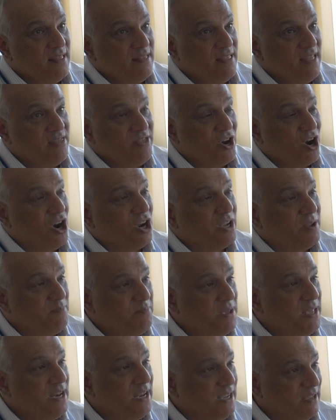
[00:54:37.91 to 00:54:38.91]
that there are
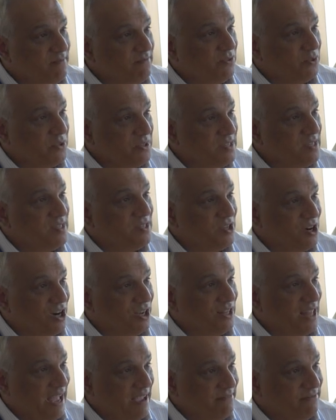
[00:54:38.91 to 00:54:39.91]
competing influences in
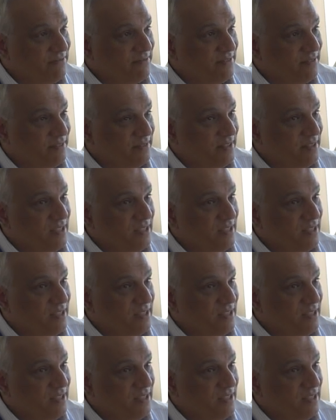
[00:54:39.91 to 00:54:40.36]
our life.